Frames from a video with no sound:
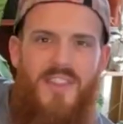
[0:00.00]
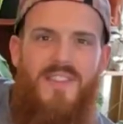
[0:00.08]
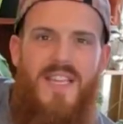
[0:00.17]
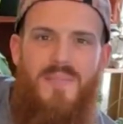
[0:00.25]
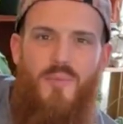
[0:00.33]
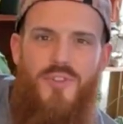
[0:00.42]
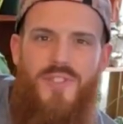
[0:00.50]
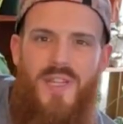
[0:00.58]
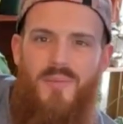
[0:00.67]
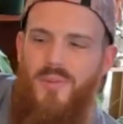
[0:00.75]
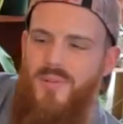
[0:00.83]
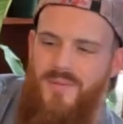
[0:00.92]
think that's more
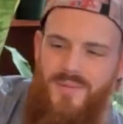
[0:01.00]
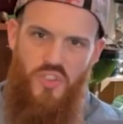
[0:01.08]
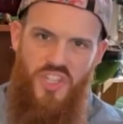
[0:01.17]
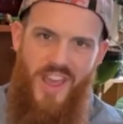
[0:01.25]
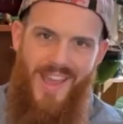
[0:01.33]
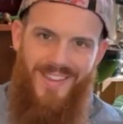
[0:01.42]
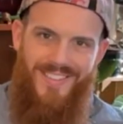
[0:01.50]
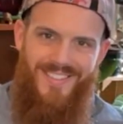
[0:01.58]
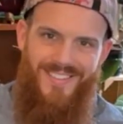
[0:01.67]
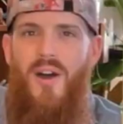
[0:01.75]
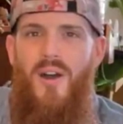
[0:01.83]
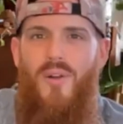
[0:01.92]
stable. Who's
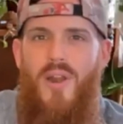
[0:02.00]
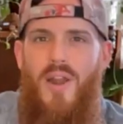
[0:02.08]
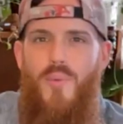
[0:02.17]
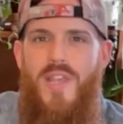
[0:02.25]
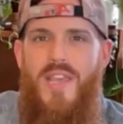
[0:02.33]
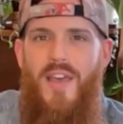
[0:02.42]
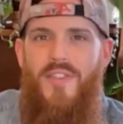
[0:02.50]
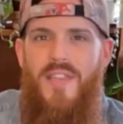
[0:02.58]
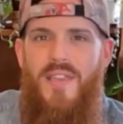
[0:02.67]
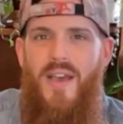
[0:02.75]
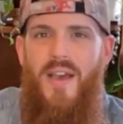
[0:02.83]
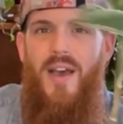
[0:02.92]
next? All right, we got
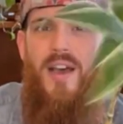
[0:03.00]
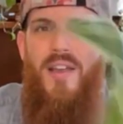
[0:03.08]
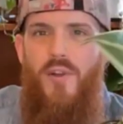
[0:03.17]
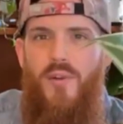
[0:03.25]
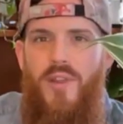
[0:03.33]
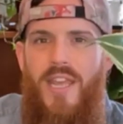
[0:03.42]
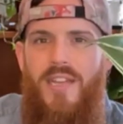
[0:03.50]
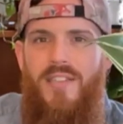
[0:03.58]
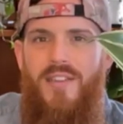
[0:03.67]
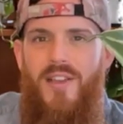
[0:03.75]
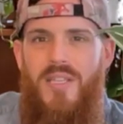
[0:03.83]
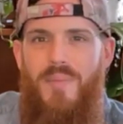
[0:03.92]
the
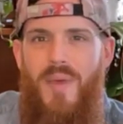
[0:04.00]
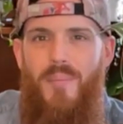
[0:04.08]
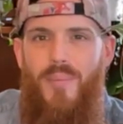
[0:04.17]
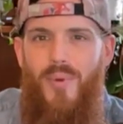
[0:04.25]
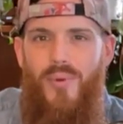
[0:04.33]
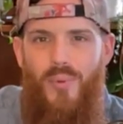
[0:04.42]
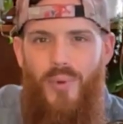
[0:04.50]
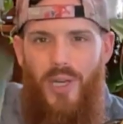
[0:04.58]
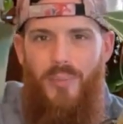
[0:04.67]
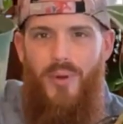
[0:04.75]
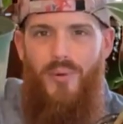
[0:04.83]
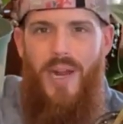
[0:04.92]
variegated lucky bamboo. We're
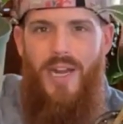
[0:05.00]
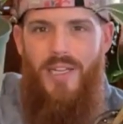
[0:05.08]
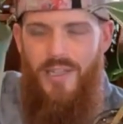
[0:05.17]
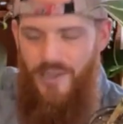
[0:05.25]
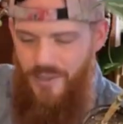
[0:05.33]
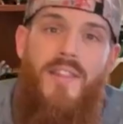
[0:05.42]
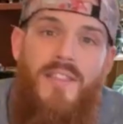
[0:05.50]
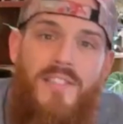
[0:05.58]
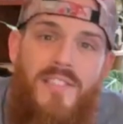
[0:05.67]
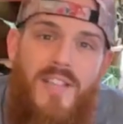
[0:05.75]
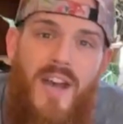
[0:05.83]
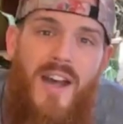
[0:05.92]
gonna put right in here.
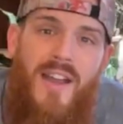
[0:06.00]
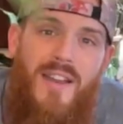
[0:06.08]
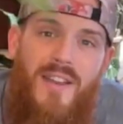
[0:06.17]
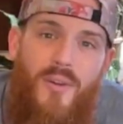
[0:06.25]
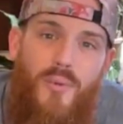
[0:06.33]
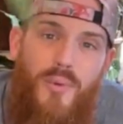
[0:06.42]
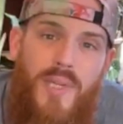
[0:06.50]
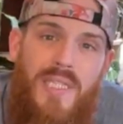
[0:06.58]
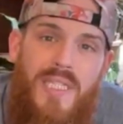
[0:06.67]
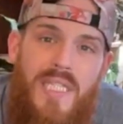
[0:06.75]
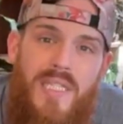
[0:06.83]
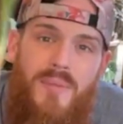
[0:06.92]
This is not
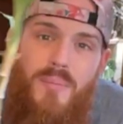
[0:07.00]
really